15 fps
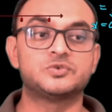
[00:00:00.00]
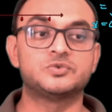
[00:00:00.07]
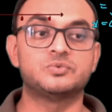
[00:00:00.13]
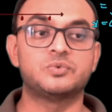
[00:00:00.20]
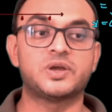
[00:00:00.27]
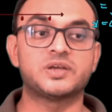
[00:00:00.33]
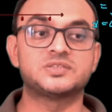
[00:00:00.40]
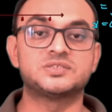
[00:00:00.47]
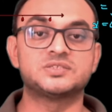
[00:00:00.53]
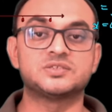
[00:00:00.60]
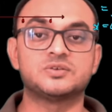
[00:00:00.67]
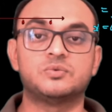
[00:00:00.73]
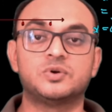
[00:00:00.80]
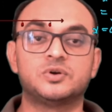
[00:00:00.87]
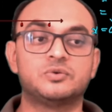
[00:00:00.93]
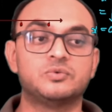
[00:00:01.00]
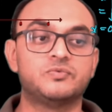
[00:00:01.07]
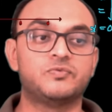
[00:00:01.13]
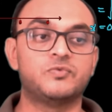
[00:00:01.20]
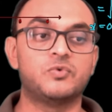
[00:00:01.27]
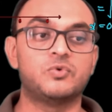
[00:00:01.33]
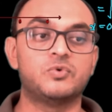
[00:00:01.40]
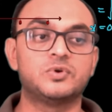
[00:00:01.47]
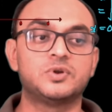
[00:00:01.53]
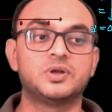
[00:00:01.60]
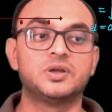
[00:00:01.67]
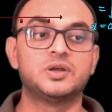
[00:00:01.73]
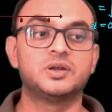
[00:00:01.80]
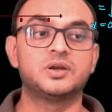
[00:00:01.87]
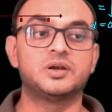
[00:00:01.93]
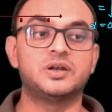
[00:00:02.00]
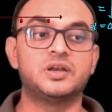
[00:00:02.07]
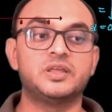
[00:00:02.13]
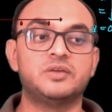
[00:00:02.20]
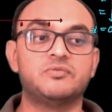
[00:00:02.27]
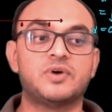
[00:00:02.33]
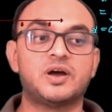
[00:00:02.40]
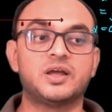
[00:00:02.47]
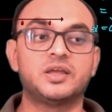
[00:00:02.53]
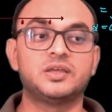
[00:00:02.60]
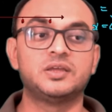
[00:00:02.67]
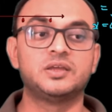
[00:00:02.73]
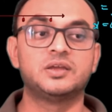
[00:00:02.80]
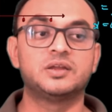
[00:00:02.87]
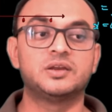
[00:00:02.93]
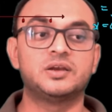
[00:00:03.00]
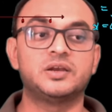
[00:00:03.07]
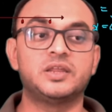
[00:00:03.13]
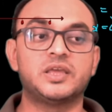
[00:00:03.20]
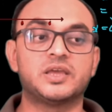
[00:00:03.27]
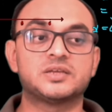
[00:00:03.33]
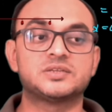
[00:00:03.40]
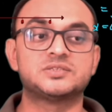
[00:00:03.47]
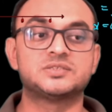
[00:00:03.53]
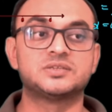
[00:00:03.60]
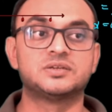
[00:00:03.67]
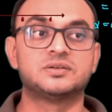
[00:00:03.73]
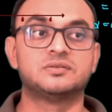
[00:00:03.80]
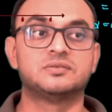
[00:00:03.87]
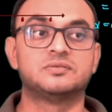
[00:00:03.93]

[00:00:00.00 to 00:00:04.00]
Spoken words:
to x is equal to 4 dy dx.